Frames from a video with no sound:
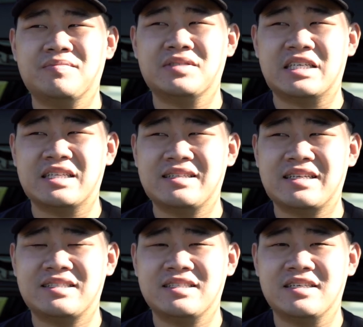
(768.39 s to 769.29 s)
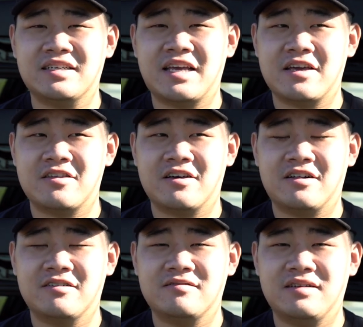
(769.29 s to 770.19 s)
think that's it. Catch
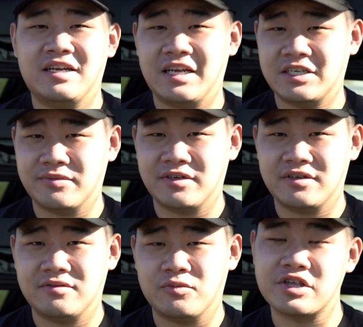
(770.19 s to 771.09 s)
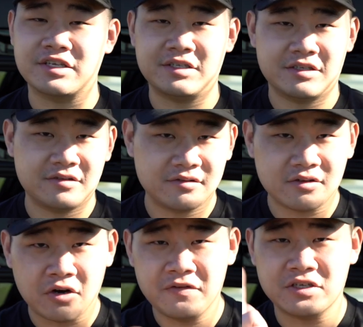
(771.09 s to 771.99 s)
y'all in the next one, which is
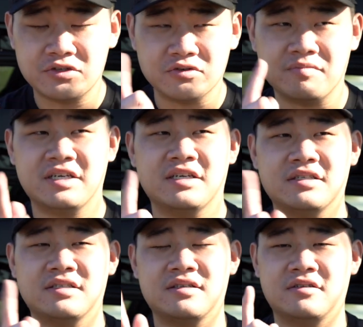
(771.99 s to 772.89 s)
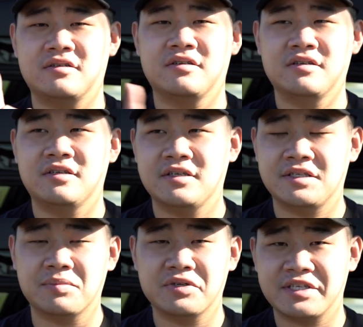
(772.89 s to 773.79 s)
hopefully soon because
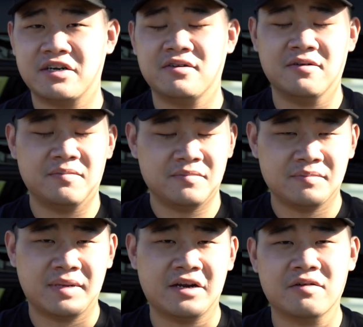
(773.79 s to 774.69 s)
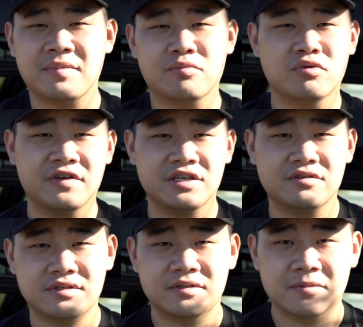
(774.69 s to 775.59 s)
summer's here. Planning on making more videos.